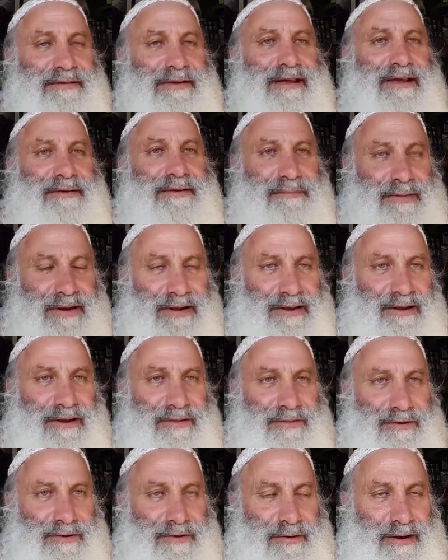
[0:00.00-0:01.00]
and many
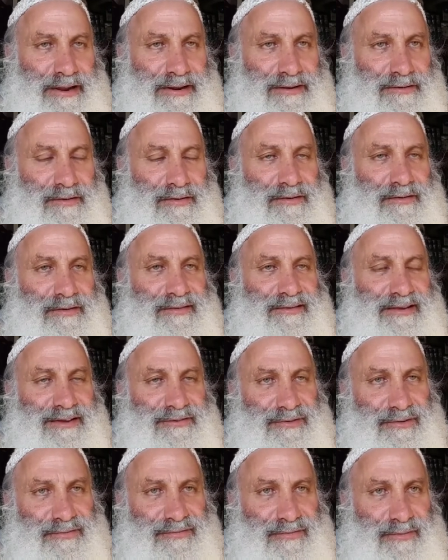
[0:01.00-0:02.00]
other great
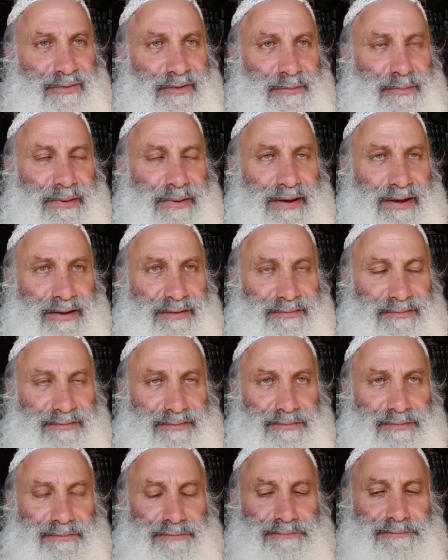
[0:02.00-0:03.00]
sages from the past.